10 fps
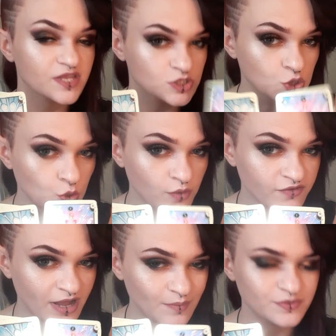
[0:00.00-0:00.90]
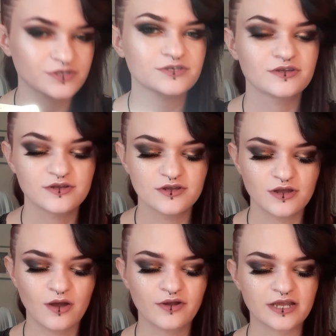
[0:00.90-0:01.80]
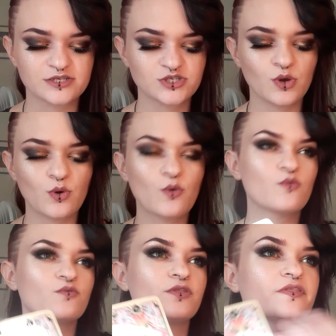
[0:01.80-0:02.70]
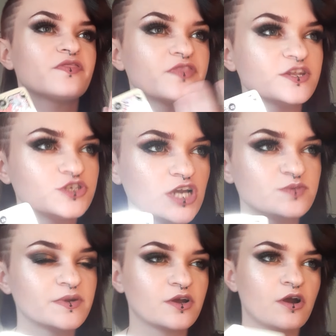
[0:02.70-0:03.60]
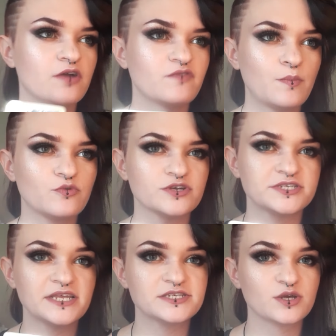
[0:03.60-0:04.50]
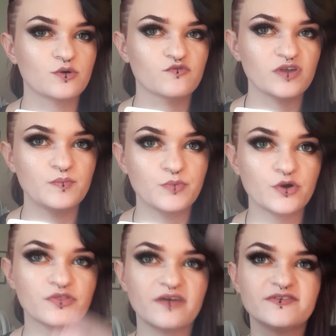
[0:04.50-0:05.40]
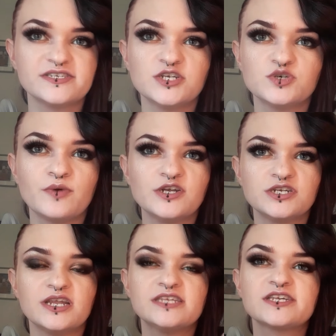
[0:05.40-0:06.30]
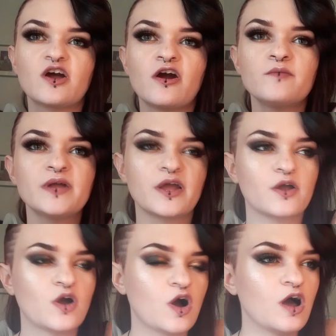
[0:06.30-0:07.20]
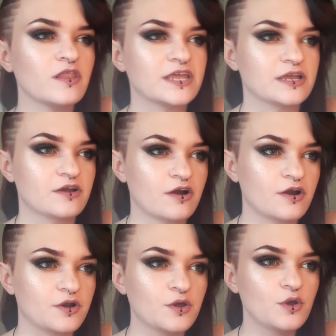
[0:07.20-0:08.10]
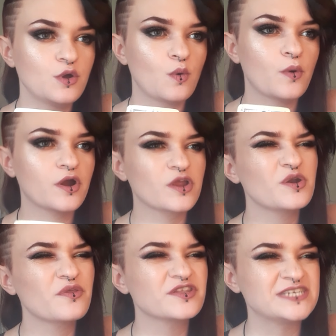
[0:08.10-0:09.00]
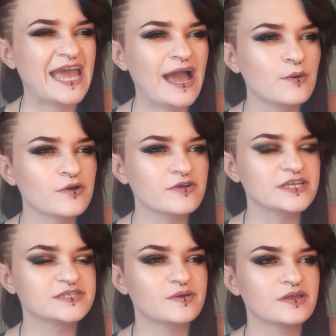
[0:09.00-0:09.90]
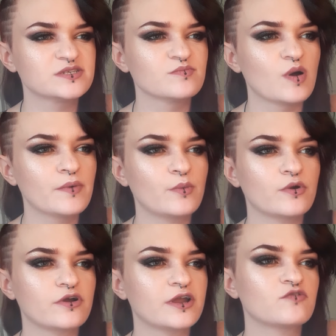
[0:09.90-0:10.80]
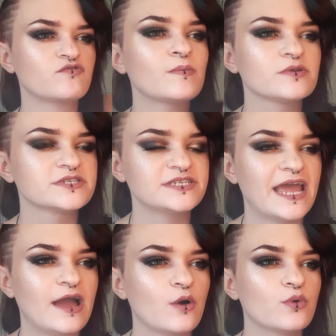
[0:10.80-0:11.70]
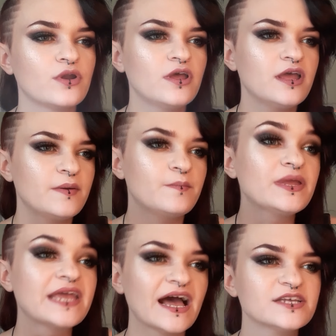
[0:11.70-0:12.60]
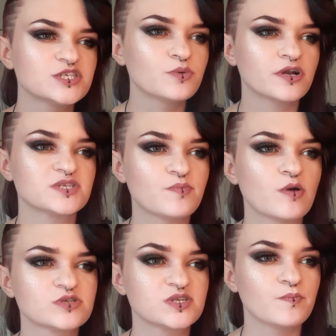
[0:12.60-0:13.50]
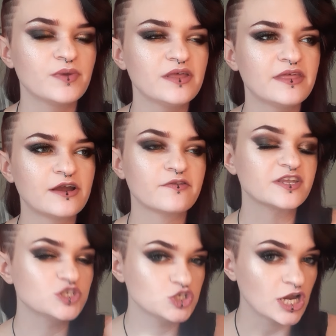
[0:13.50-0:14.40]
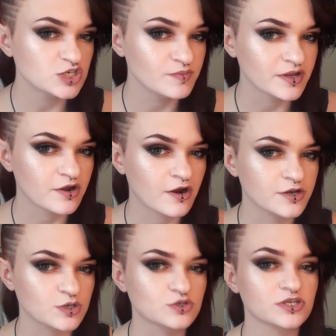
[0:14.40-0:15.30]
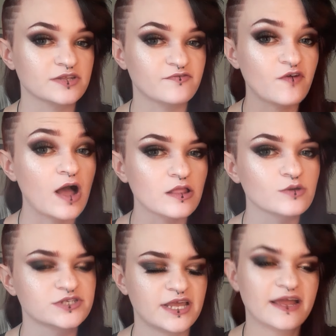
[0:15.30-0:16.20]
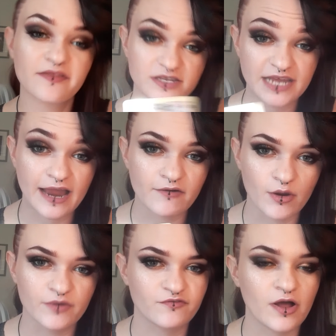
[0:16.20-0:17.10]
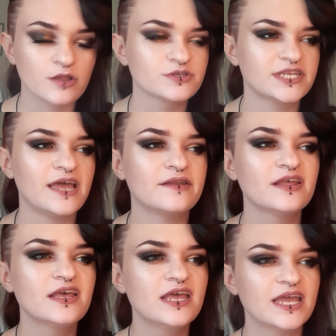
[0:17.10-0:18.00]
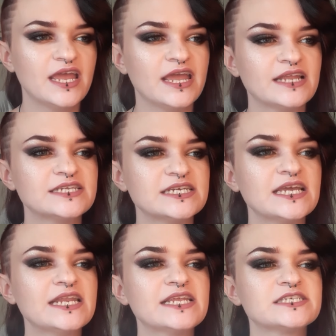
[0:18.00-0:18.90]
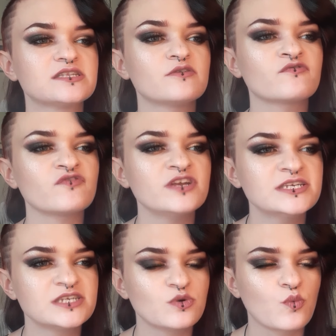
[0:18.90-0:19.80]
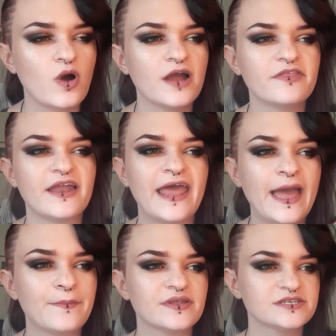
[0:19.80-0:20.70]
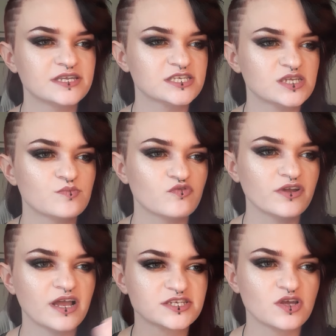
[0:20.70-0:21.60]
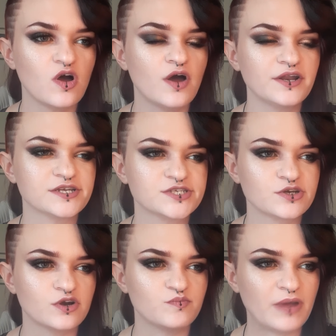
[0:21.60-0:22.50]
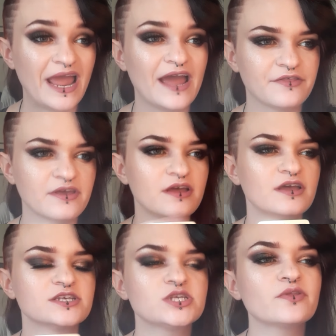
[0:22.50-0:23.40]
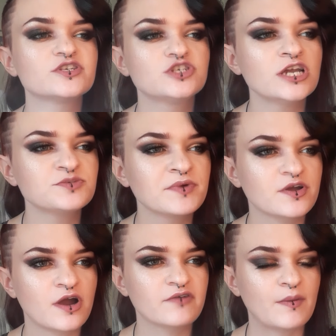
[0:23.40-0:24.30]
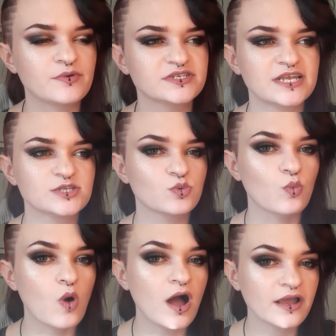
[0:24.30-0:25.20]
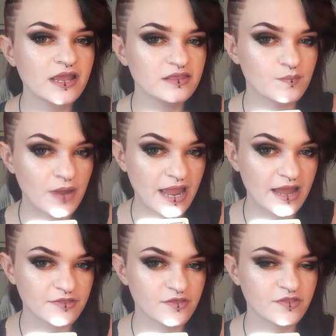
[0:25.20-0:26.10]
Two of Cups. Okay, so the Judgment card represents a rebirth of a situation. It is a karmic calling card where, you know, the tower is a moment where it crumbles down because you aren't supposed to be there. The Judgment card usually follows that. In the tarot, it follows that. And it is the reason why that happens. It is to bring us on a certain path. So the Judgment card represents walking the path